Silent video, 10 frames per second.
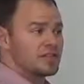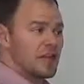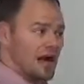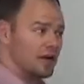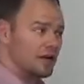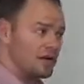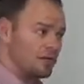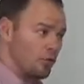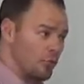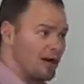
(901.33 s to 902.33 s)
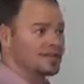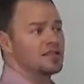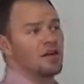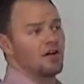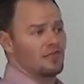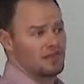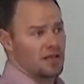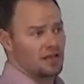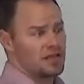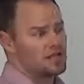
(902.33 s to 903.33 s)
if it's not robust enough, it's
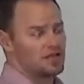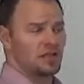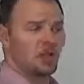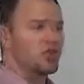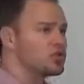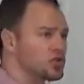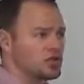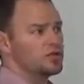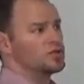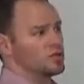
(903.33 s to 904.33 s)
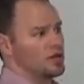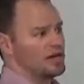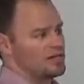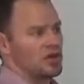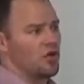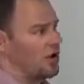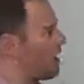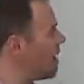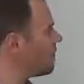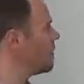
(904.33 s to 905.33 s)
not a secure solution, or not secure
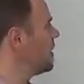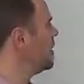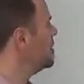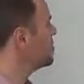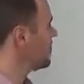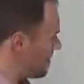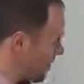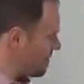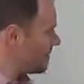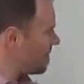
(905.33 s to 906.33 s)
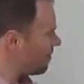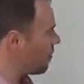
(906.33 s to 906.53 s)
enough. So they've got to be